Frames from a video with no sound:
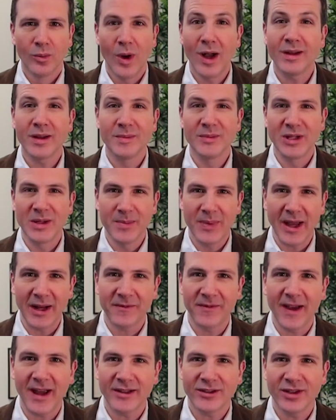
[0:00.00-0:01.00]
Welcome to
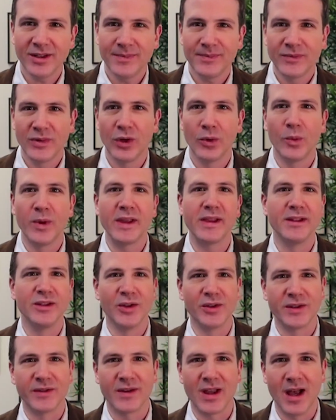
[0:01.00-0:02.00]
Impact Factor, your weekly
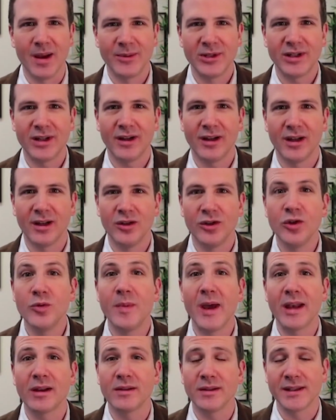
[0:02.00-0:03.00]
dose of commentary on a new
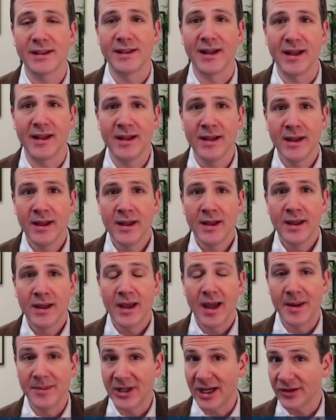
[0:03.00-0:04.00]
medical study.
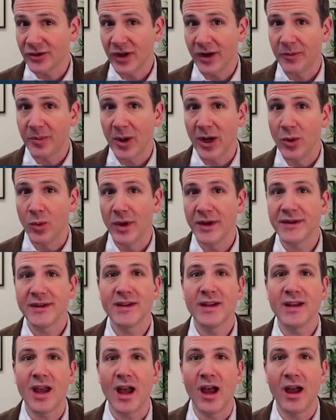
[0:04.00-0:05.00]
I'm Dr. F. Perry
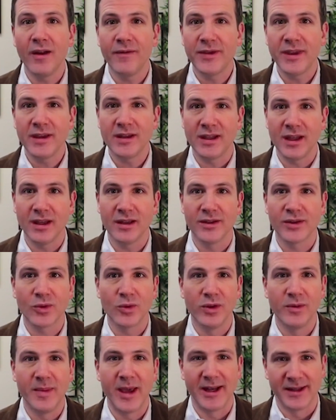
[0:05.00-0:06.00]
Wilson of the Yale
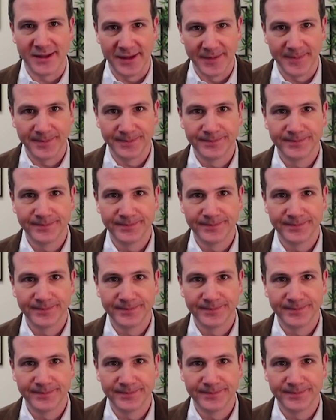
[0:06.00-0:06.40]
School of Medicine.